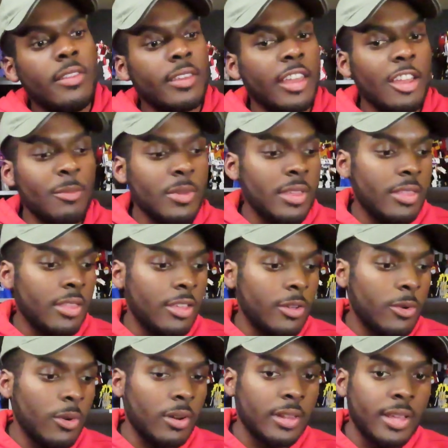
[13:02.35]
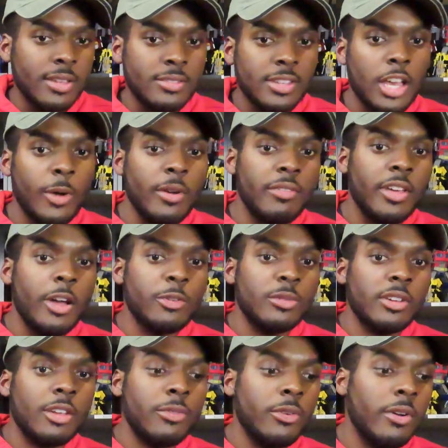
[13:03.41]
gave me the core class Soundwave that I was
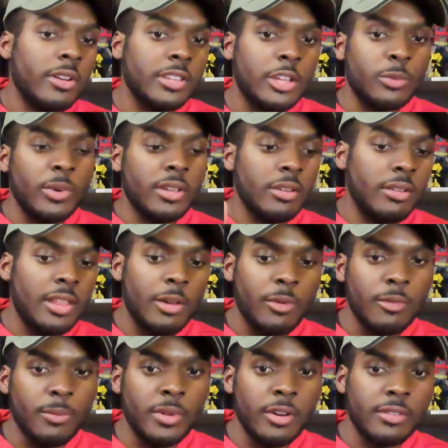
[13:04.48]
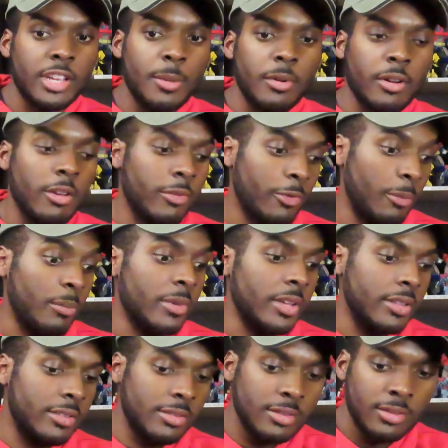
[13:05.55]
looking for because I was waiting on that one from Entertainment Earth for
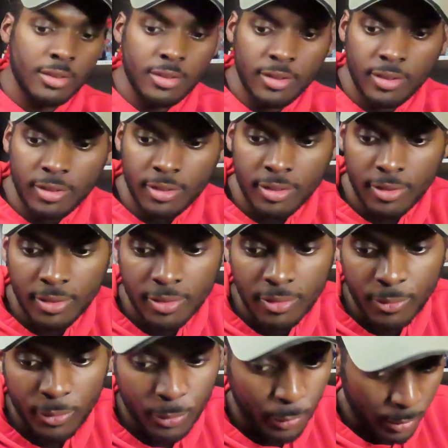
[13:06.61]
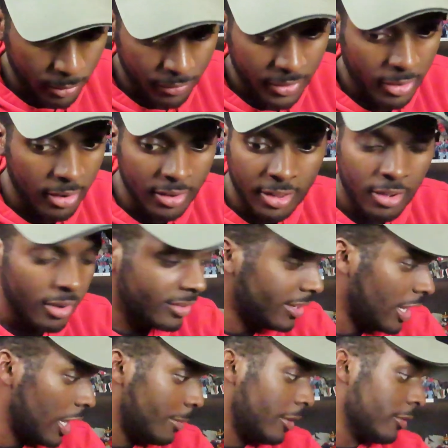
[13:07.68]
months. or a very long
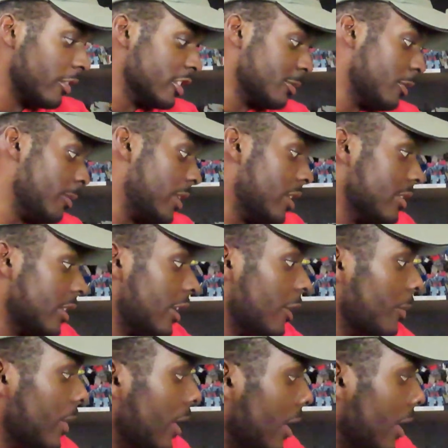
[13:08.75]
time, unreasonable amount of time.